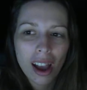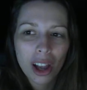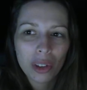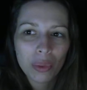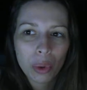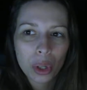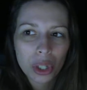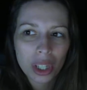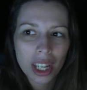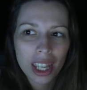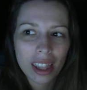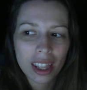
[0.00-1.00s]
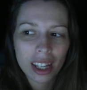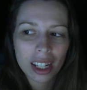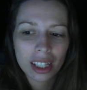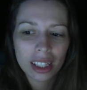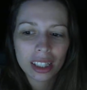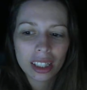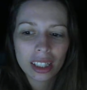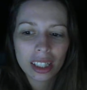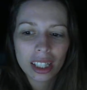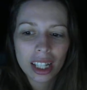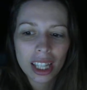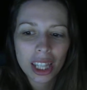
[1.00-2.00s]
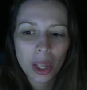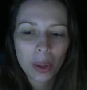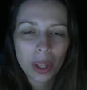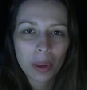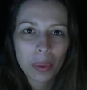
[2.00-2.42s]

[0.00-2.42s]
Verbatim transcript: unfortunately, the only